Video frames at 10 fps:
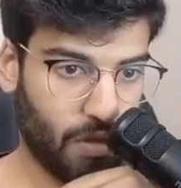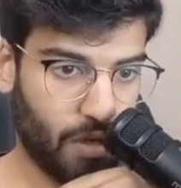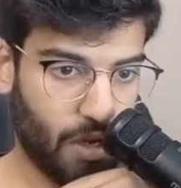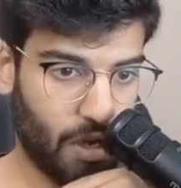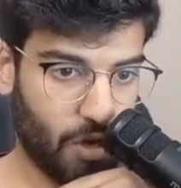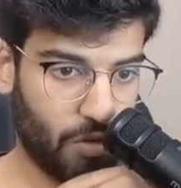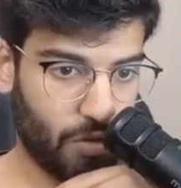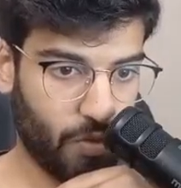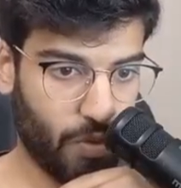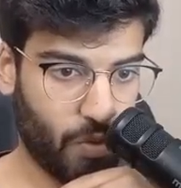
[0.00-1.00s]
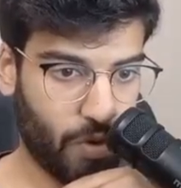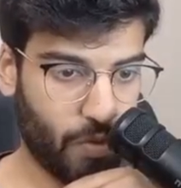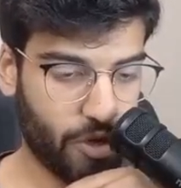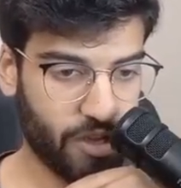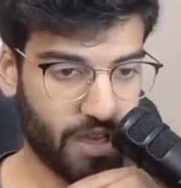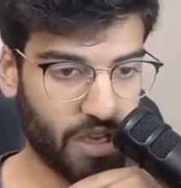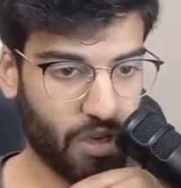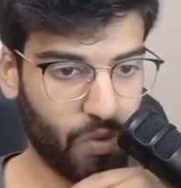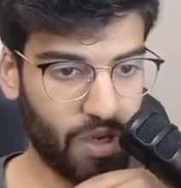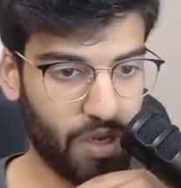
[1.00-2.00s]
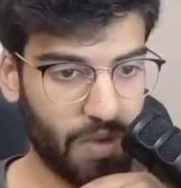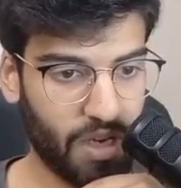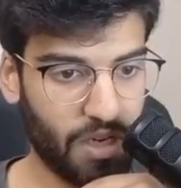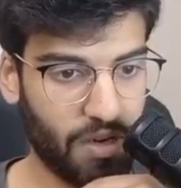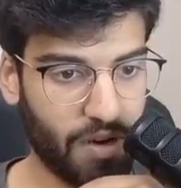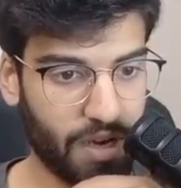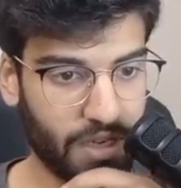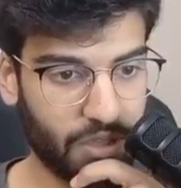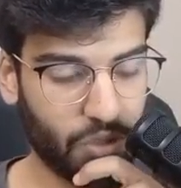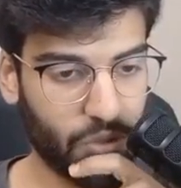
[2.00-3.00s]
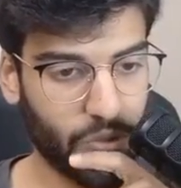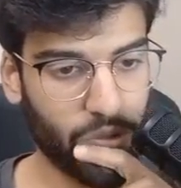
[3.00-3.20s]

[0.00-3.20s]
Now we're checking availability, right? So